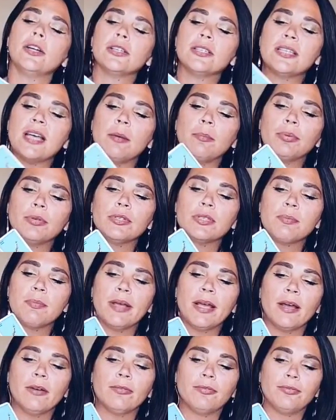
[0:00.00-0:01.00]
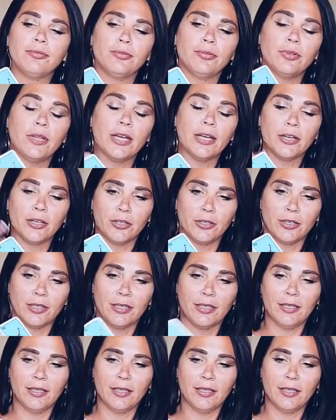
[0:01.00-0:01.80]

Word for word: heard tempers may have flared